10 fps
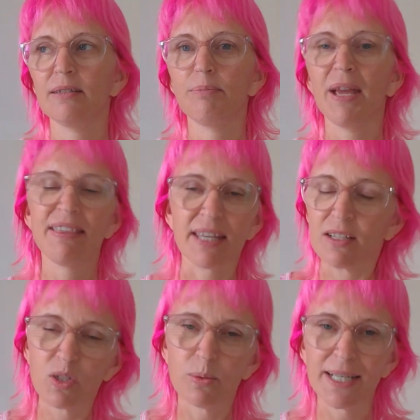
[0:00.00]
Bad
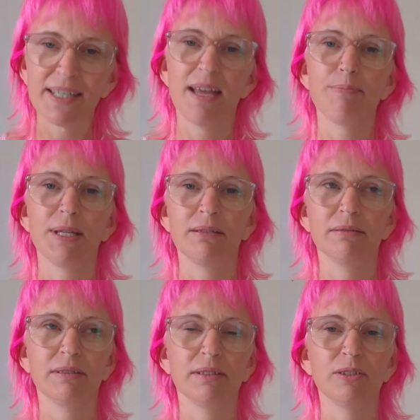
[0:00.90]
things always happen.
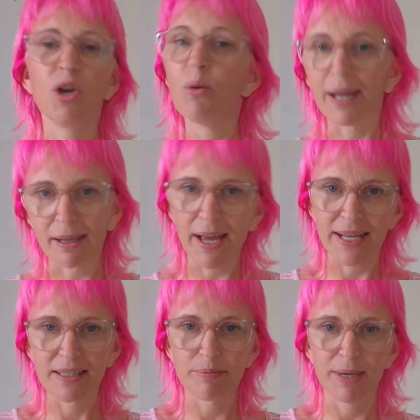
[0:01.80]
No one
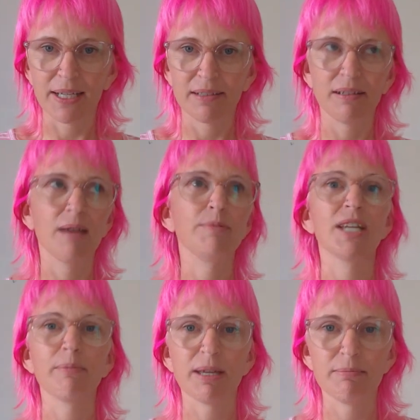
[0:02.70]
likes me. I'm
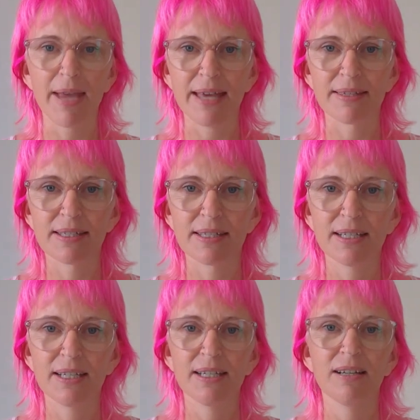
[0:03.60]
dumb at maths.
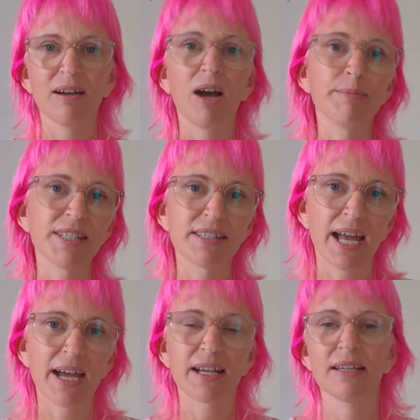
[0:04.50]
I'm stuck.